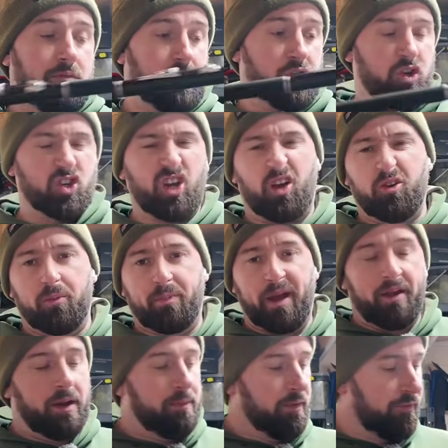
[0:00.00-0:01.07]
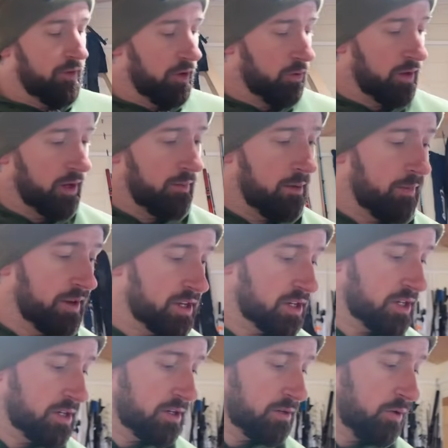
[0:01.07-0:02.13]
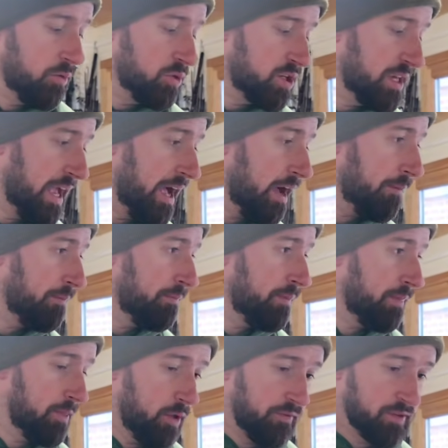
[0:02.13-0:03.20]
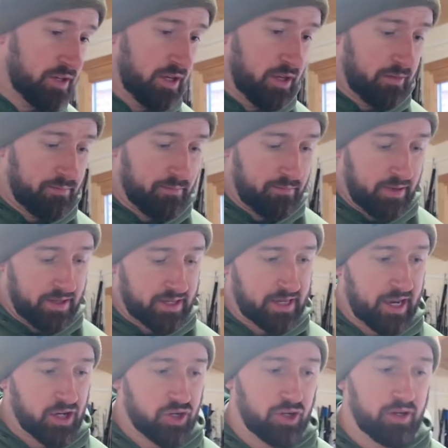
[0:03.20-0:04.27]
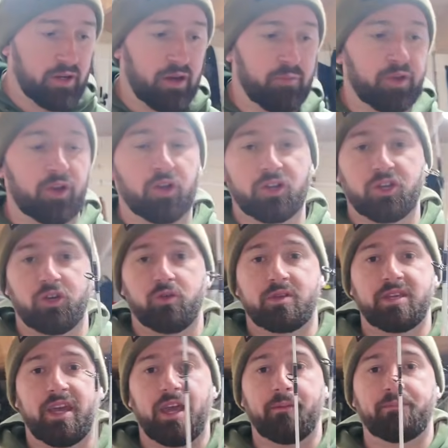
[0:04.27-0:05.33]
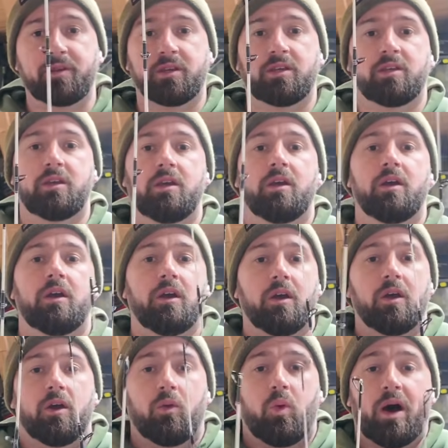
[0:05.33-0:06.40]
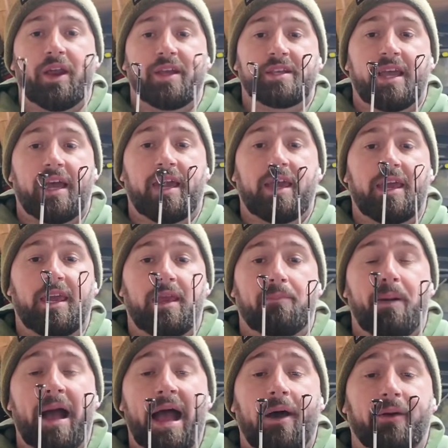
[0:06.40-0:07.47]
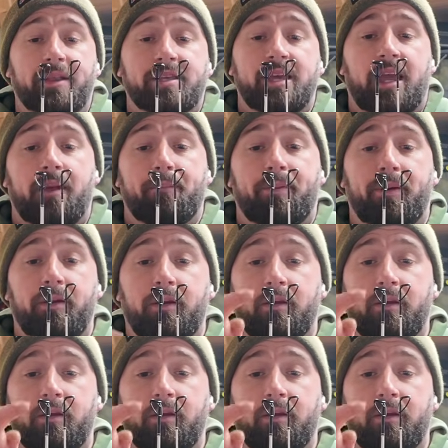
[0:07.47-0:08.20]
which I'll show you better up the field anyway when it's all set up. Obviously your midsection, and then we've got 2 tips. One is a power tip,